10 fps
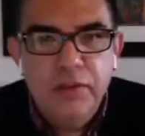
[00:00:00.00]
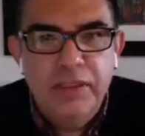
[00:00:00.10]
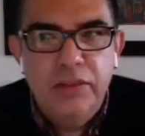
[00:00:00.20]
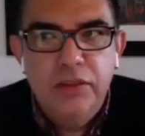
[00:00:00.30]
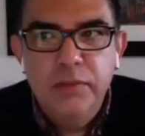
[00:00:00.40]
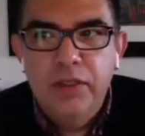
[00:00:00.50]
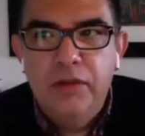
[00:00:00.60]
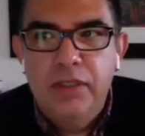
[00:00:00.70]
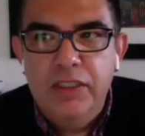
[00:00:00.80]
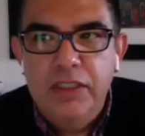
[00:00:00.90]
to squeeze two
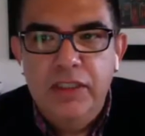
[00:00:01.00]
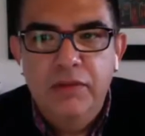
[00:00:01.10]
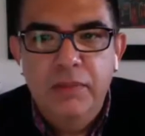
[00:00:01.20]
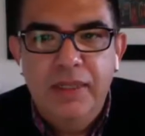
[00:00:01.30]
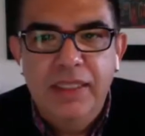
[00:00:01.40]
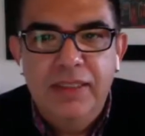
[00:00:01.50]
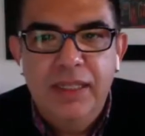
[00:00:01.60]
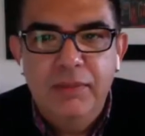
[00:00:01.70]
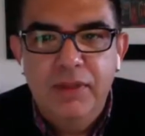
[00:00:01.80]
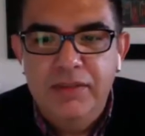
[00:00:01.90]
more questions in the
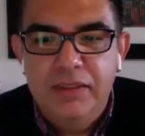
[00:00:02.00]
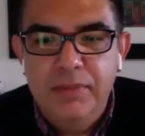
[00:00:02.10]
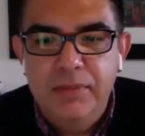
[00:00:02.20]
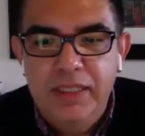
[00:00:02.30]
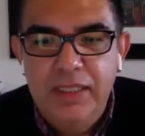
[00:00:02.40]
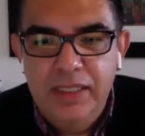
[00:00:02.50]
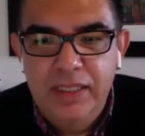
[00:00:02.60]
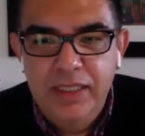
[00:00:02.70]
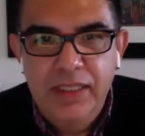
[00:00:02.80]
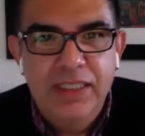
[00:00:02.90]
remaining time. We have Sabina,
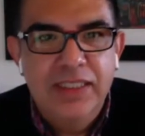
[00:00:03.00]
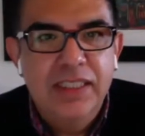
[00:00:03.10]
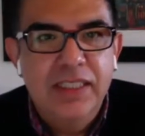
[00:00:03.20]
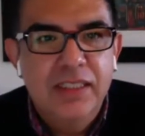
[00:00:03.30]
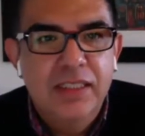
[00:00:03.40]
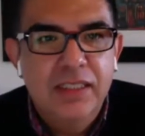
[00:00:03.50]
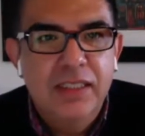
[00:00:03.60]
then Annalisa.